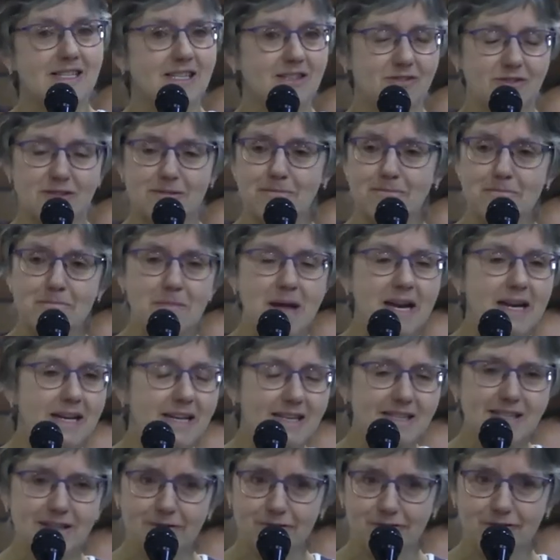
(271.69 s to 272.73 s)
There's many
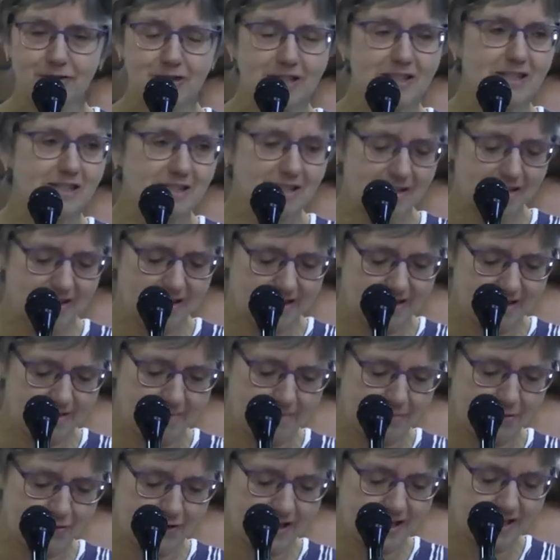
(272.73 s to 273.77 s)
different
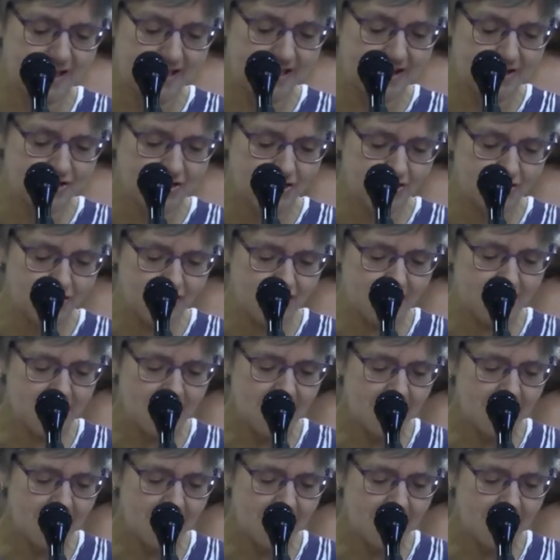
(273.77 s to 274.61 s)
procedures.